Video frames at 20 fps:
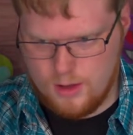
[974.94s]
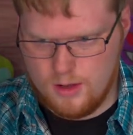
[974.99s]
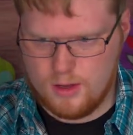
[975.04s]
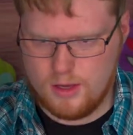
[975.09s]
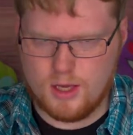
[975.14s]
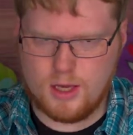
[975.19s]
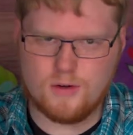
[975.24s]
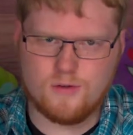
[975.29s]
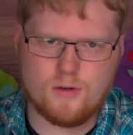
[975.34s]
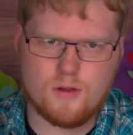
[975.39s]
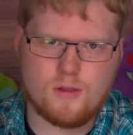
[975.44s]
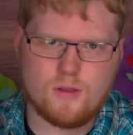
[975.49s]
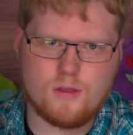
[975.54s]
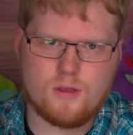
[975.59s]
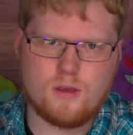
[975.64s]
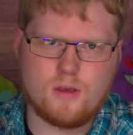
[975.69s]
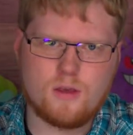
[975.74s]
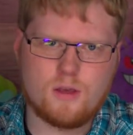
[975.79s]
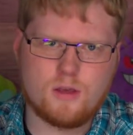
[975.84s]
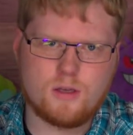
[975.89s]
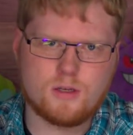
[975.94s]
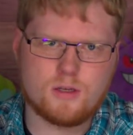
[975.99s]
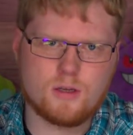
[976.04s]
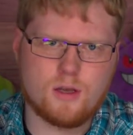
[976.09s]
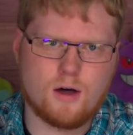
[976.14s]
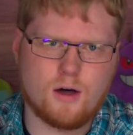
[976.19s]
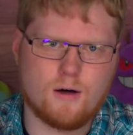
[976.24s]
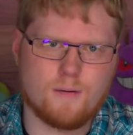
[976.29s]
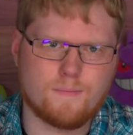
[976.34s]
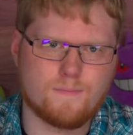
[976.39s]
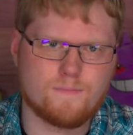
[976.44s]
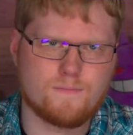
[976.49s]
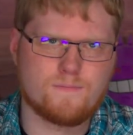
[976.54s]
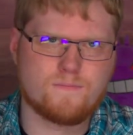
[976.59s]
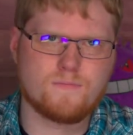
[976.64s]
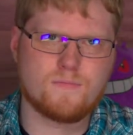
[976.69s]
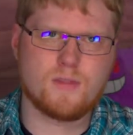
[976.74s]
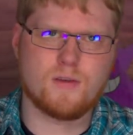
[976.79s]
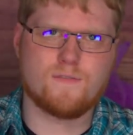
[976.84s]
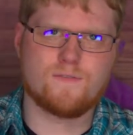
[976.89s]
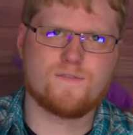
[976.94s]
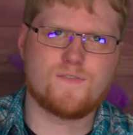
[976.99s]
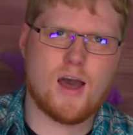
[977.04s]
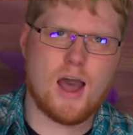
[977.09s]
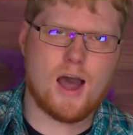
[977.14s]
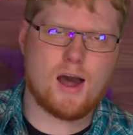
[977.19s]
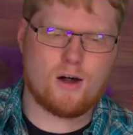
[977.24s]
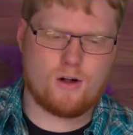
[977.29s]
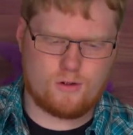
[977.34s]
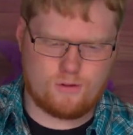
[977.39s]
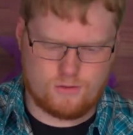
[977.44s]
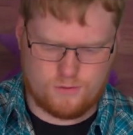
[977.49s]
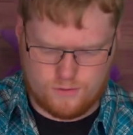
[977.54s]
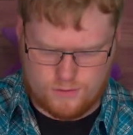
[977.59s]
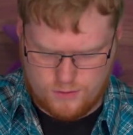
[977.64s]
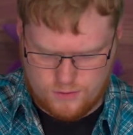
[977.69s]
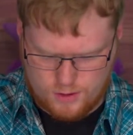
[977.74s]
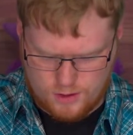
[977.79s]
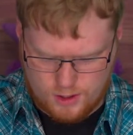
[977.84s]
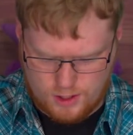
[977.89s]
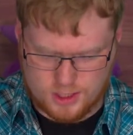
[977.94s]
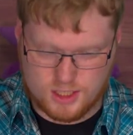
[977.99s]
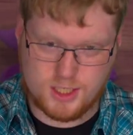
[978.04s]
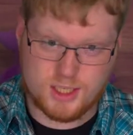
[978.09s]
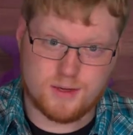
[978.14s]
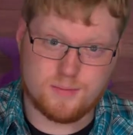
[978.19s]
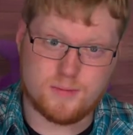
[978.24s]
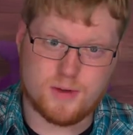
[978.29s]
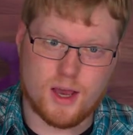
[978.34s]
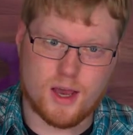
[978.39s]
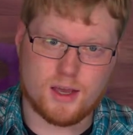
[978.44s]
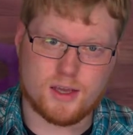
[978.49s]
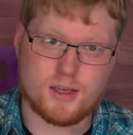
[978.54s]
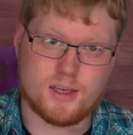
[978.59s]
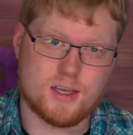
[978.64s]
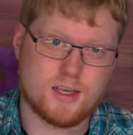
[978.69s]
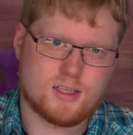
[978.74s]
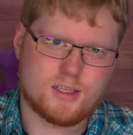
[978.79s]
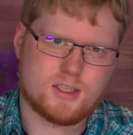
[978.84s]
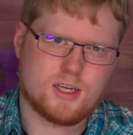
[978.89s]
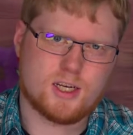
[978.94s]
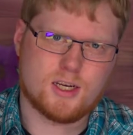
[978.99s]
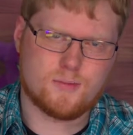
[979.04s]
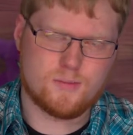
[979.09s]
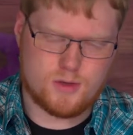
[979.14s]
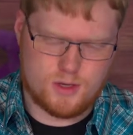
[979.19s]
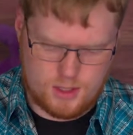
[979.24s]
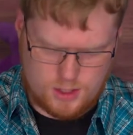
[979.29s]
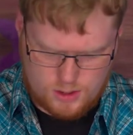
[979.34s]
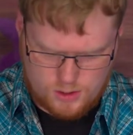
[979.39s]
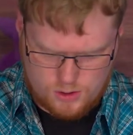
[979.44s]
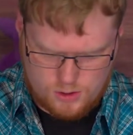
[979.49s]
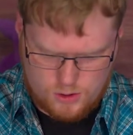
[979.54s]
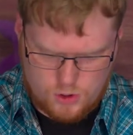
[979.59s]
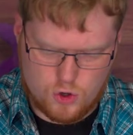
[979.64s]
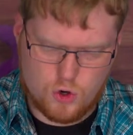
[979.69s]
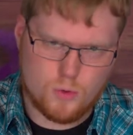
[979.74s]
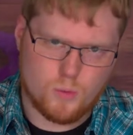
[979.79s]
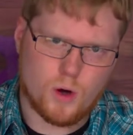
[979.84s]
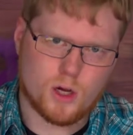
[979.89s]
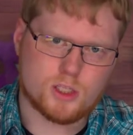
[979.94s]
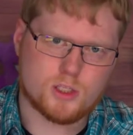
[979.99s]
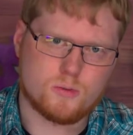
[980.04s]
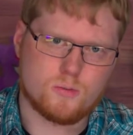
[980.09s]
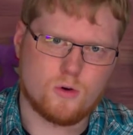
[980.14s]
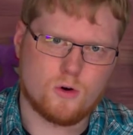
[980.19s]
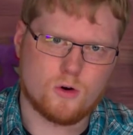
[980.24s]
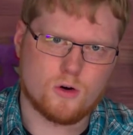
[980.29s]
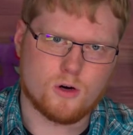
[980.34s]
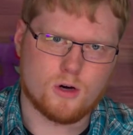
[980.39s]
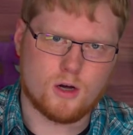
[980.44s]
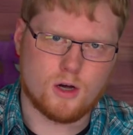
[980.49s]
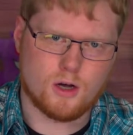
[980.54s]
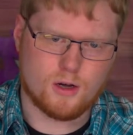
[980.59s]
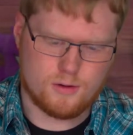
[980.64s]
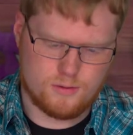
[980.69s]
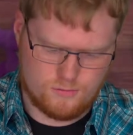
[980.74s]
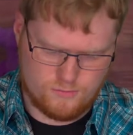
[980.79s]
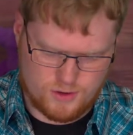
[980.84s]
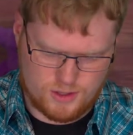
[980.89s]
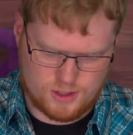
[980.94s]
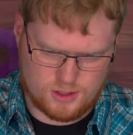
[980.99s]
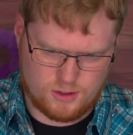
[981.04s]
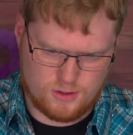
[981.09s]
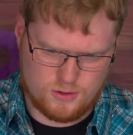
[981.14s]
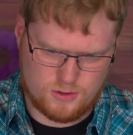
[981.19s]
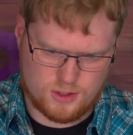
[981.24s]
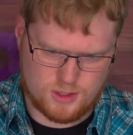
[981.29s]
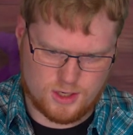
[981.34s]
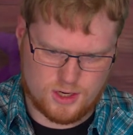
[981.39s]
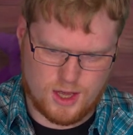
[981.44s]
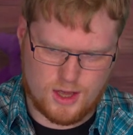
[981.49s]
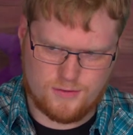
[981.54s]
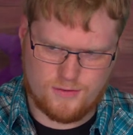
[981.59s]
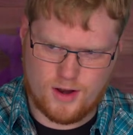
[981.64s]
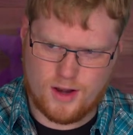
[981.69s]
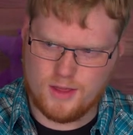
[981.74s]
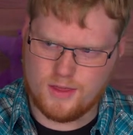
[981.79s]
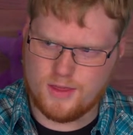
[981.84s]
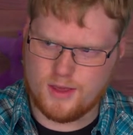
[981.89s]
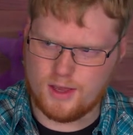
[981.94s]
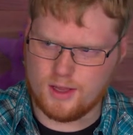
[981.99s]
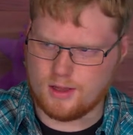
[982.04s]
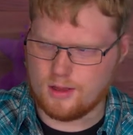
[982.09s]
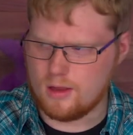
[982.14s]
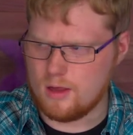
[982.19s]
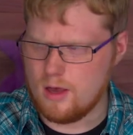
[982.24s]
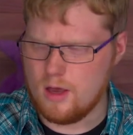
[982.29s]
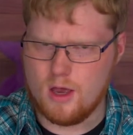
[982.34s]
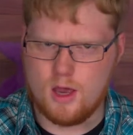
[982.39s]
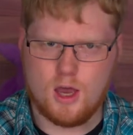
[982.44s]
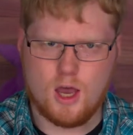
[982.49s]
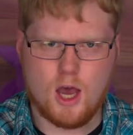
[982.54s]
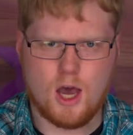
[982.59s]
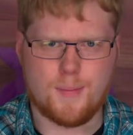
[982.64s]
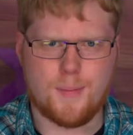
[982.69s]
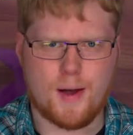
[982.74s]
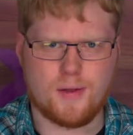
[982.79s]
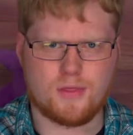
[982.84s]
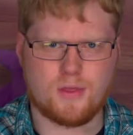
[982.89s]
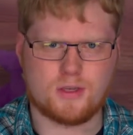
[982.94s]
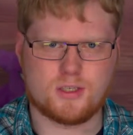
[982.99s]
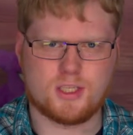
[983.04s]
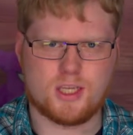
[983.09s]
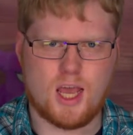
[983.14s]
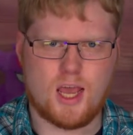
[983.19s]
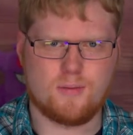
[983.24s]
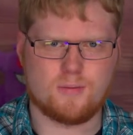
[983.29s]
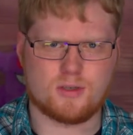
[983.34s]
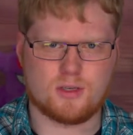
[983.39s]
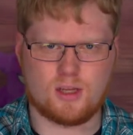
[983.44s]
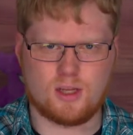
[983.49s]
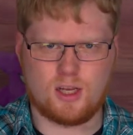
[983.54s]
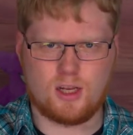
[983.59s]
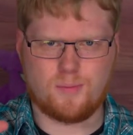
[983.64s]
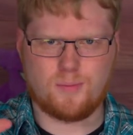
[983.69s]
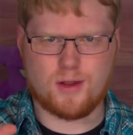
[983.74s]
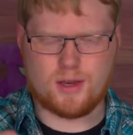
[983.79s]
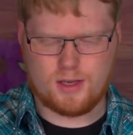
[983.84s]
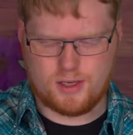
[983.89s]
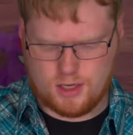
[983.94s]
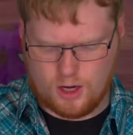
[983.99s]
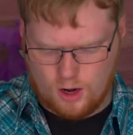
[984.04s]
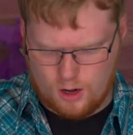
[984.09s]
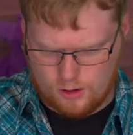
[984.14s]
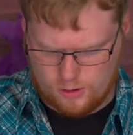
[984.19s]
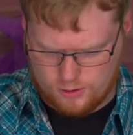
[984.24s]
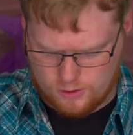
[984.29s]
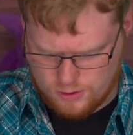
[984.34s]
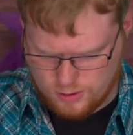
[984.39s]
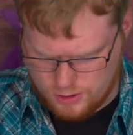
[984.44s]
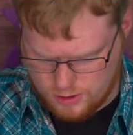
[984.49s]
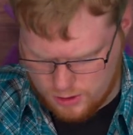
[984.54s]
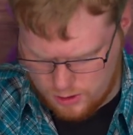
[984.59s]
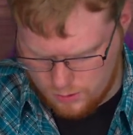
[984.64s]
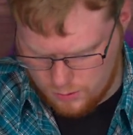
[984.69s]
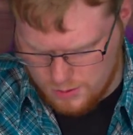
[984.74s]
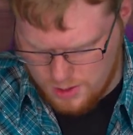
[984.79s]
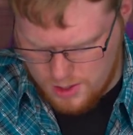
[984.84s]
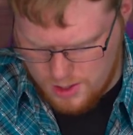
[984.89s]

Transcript: even the Valve Steam Deck isn't going to be too much more resolution. If anything, it's about the same, just a little bit taller. So